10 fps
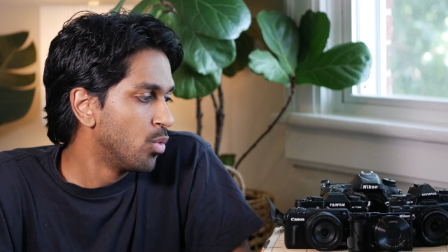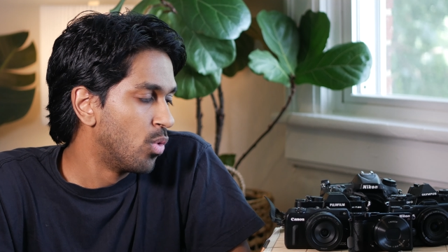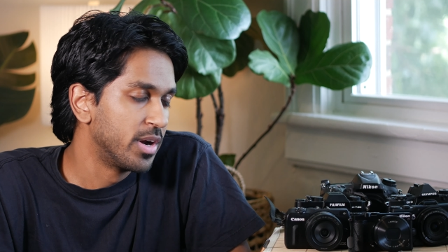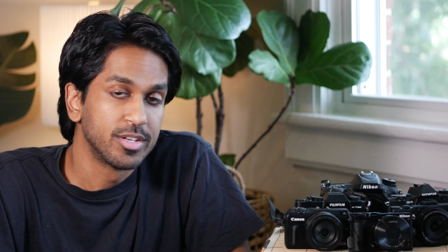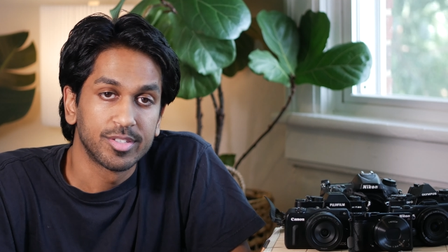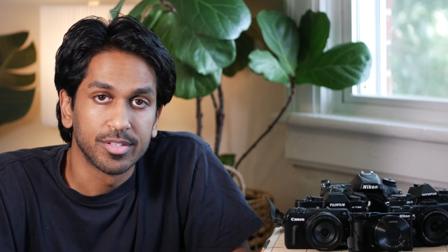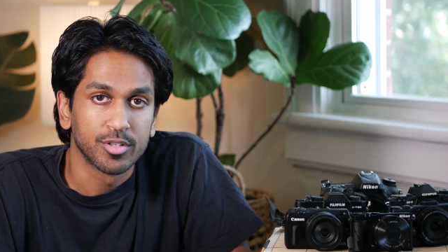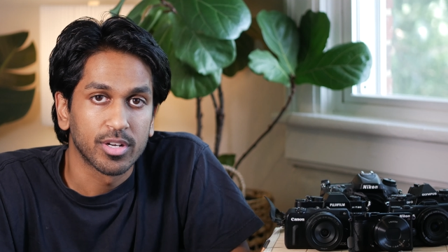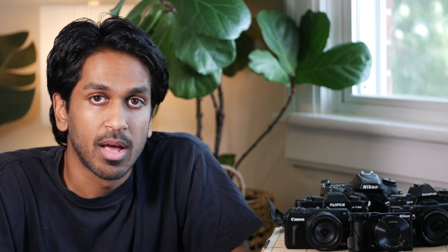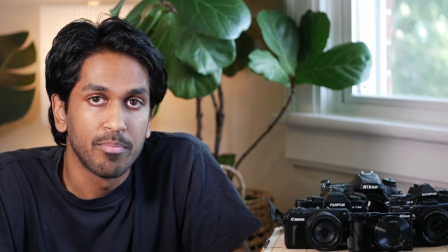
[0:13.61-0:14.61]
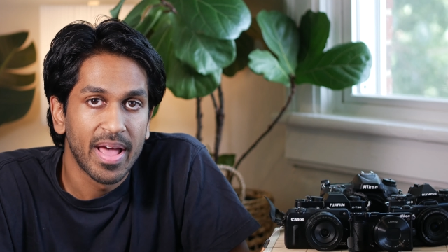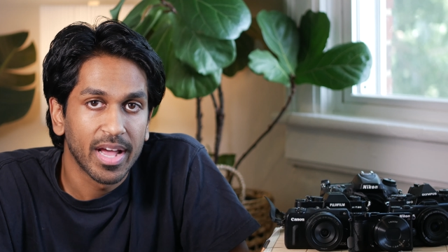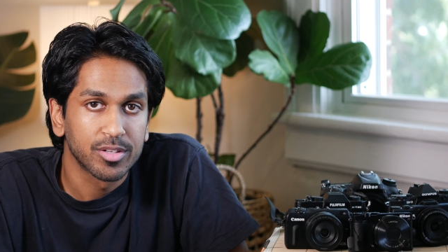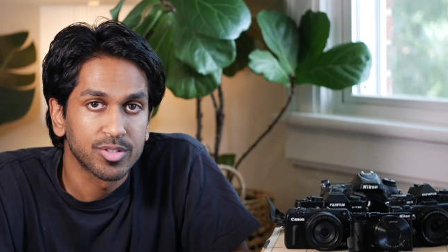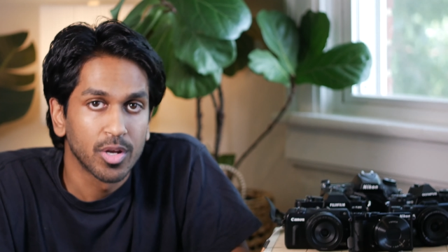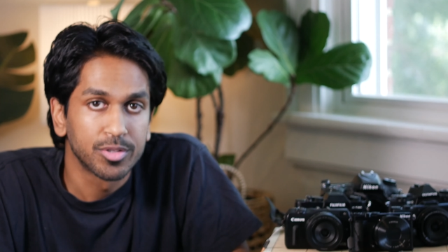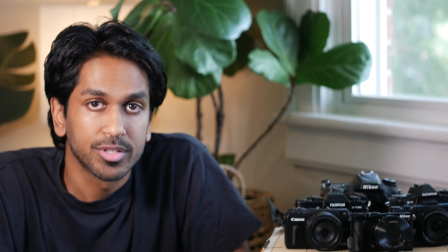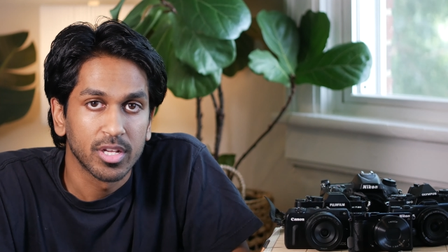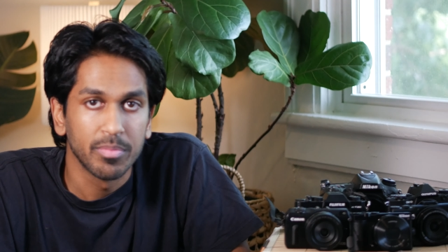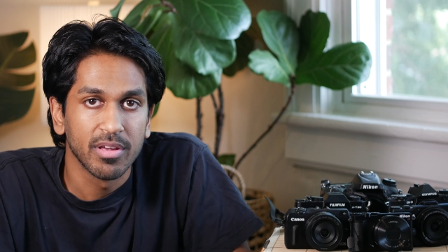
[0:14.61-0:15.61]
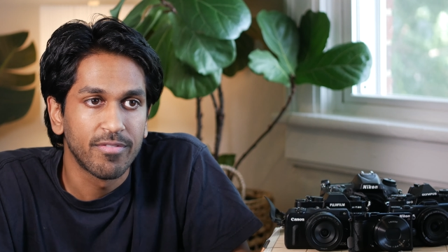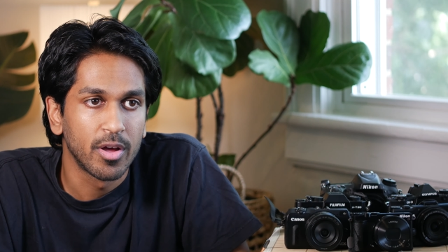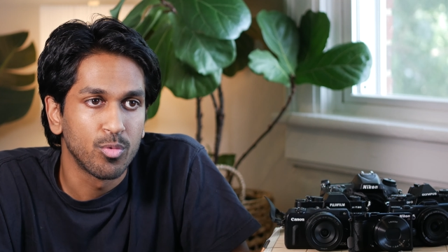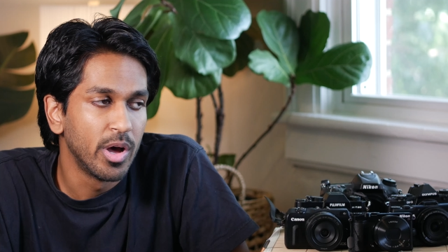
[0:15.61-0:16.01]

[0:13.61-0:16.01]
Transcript: 1-inch sensor compact, so it's going to be a fun